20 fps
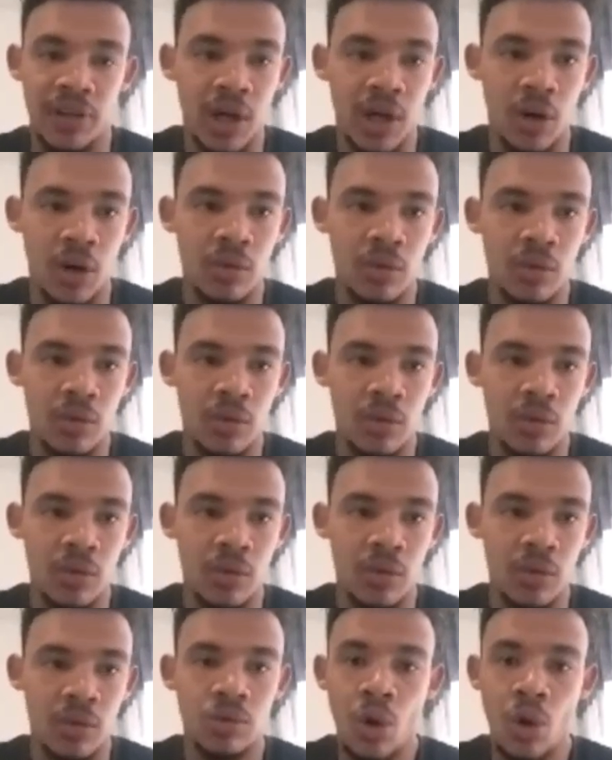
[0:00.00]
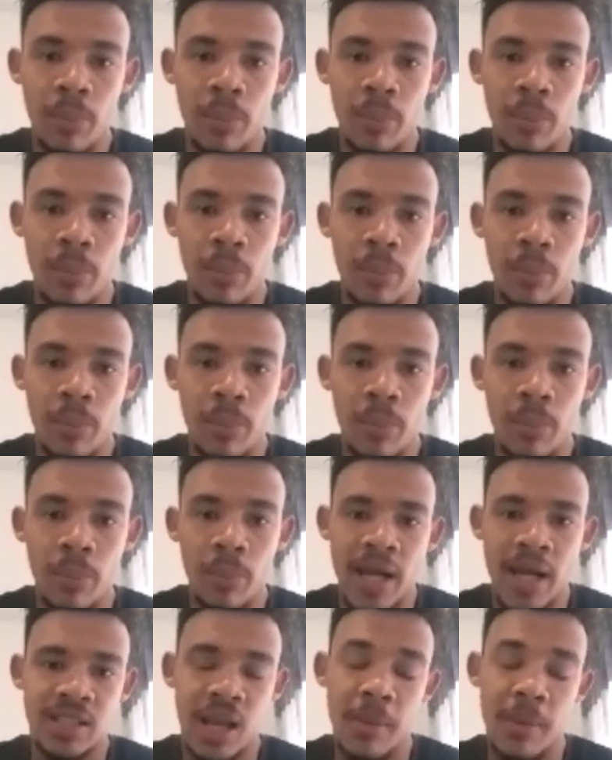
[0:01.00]
top guys came out of
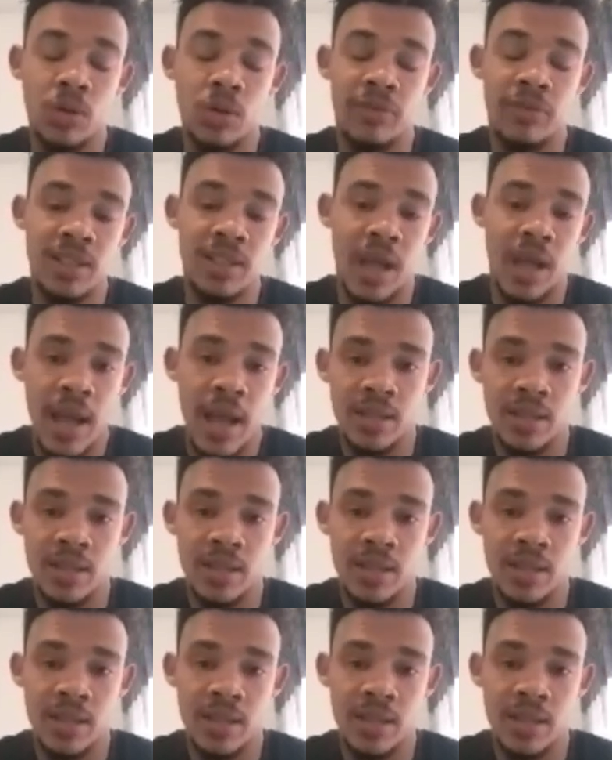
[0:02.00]
his hands.